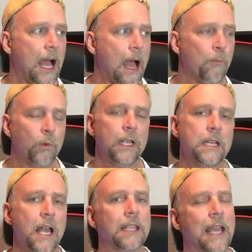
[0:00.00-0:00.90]
I'm really
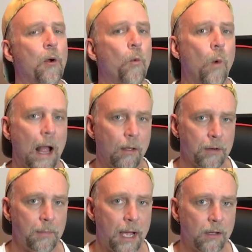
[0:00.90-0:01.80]
not that wild
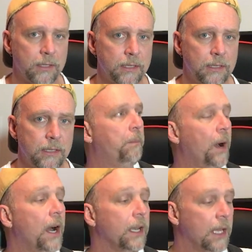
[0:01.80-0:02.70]
about.
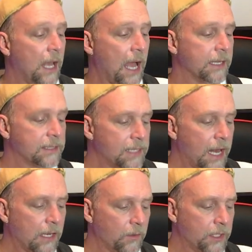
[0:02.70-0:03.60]
But I
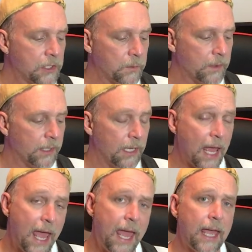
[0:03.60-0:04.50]
decided on this one,
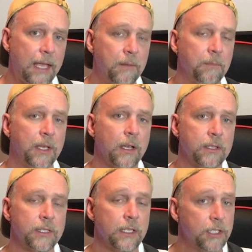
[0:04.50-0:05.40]

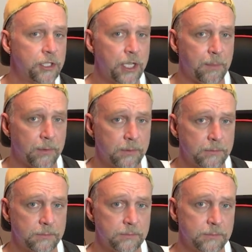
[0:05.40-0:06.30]
because it is cheaper,
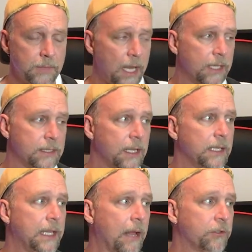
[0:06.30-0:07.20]
and it's not that I